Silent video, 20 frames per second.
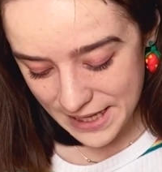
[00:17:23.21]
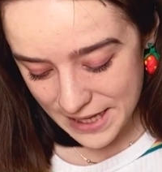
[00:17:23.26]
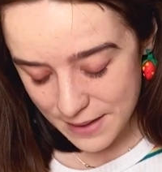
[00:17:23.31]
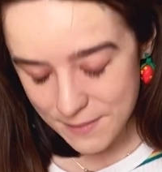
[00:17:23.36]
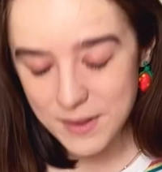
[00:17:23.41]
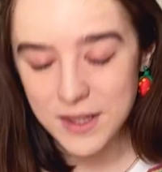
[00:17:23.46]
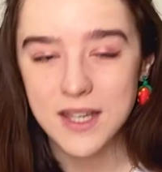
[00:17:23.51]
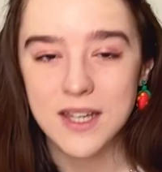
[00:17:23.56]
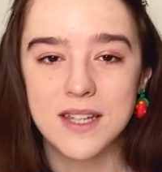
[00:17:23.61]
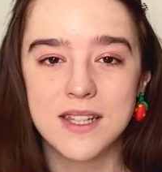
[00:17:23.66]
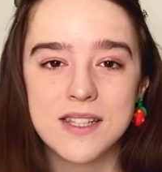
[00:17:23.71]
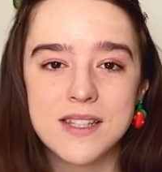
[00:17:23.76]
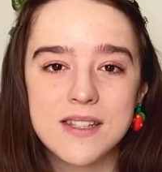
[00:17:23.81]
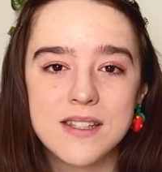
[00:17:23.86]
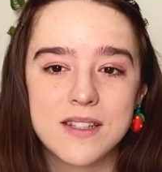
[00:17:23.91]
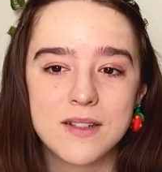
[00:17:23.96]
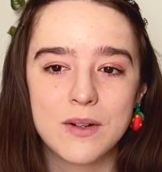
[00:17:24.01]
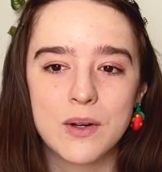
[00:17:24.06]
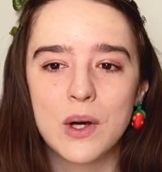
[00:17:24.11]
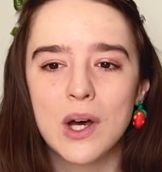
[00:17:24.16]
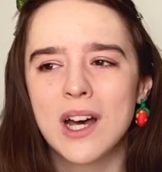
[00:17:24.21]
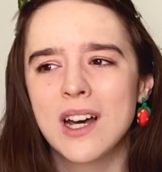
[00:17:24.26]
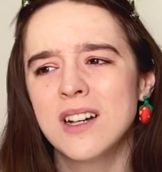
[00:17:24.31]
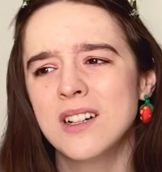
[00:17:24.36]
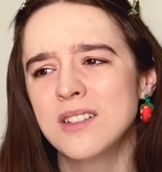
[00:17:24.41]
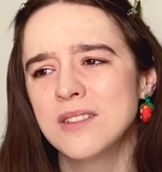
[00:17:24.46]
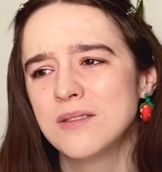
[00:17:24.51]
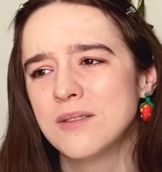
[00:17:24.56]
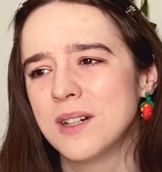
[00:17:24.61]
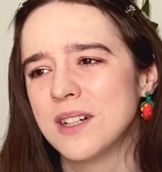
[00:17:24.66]
because,
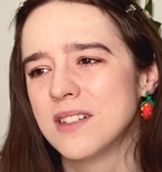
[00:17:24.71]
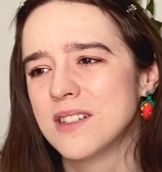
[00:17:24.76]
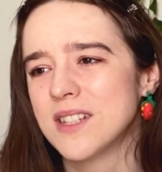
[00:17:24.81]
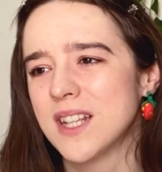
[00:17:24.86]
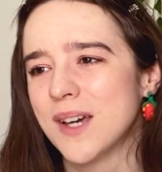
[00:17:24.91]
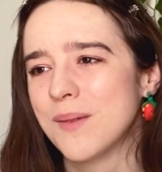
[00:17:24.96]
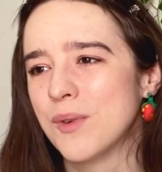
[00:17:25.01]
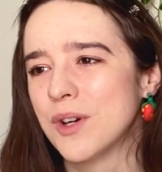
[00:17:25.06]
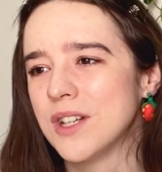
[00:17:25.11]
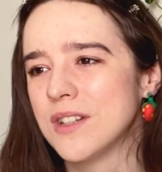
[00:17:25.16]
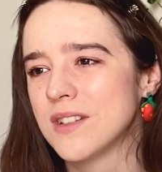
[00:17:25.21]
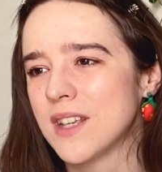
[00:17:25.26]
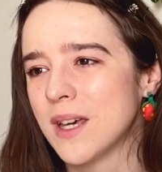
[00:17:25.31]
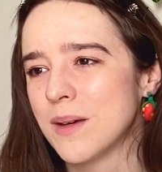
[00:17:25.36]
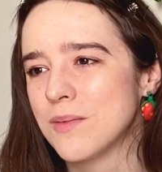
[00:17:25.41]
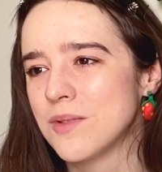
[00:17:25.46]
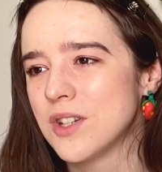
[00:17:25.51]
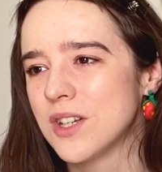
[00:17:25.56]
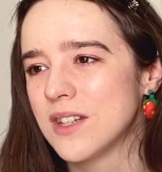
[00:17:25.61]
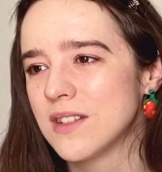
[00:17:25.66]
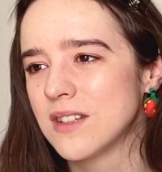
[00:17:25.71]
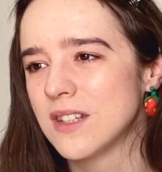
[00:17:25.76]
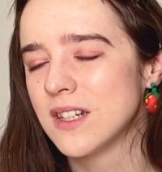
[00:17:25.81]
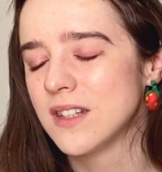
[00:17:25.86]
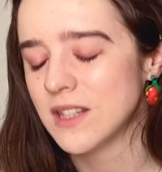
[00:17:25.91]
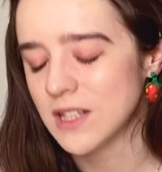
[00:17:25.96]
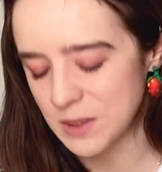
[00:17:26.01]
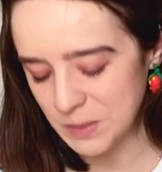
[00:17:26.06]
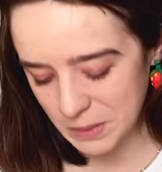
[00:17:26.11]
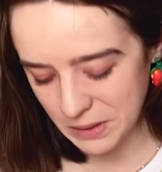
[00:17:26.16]
well, Samwise Gamgee isn't in
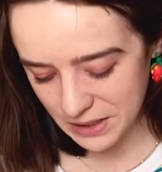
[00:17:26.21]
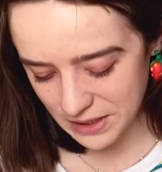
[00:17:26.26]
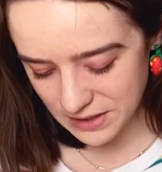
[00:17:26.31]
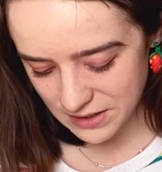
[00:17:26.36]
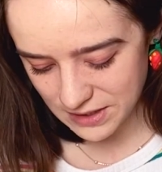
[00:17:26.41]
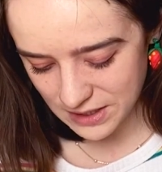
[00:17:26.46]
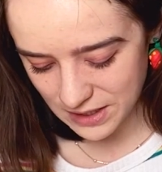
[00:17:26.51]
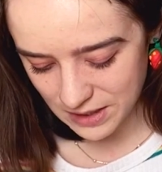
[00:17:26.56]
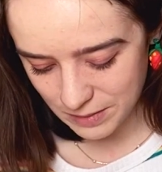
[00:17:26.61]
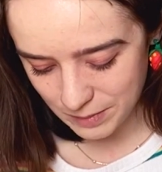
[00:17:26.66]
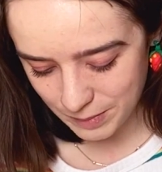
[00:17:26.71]
this book, is he?